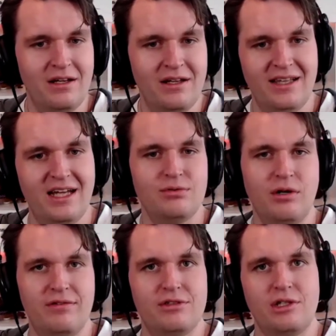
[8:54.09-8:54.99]
And that's one yeah. of
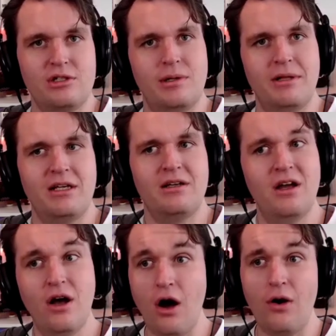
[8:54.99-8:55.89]
those things where I'm like,
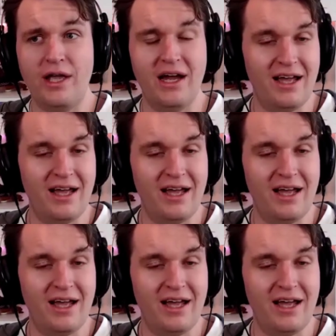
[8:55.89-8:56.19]
oh, yeah,